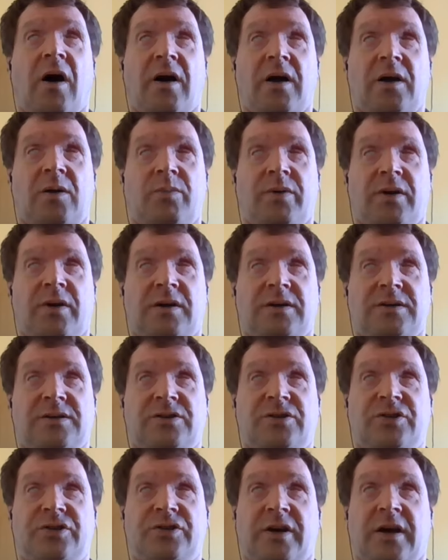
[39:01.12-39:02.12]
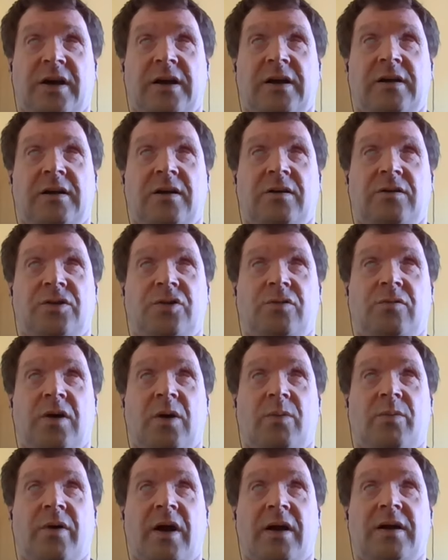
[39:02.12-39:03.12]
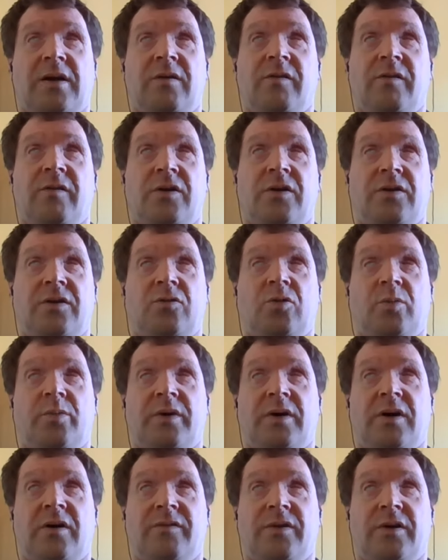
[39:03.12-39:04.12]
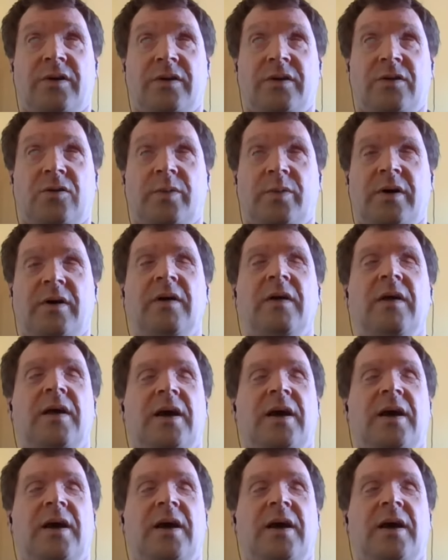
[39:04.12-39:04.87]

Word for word: I plus J close square bracket vertical bar vertical bar,